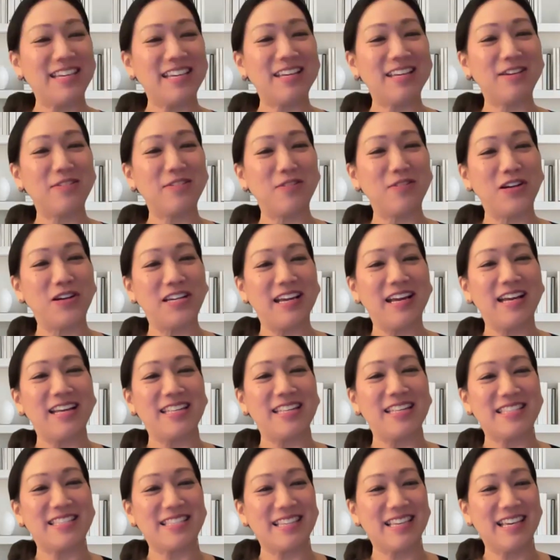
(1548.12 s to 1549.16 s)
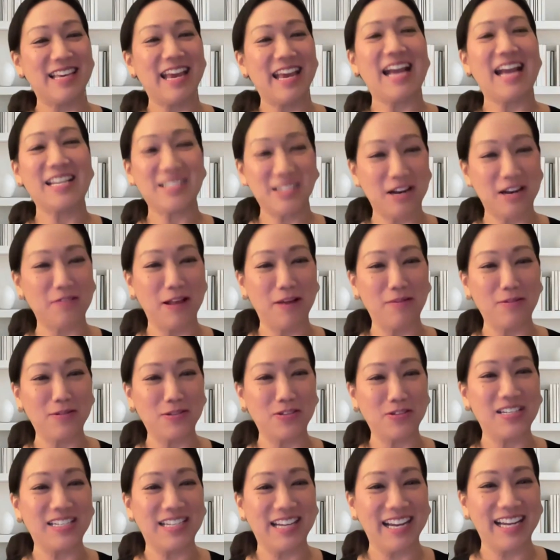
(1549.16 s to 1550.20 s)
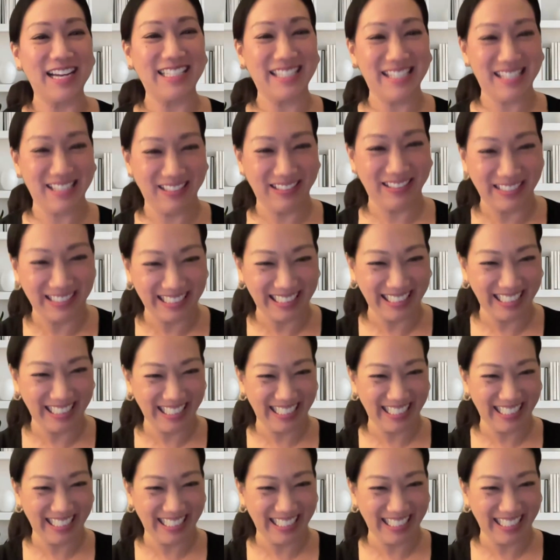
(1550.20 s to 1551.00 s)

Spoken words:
to eat a very nice anti-inflammatory diet too.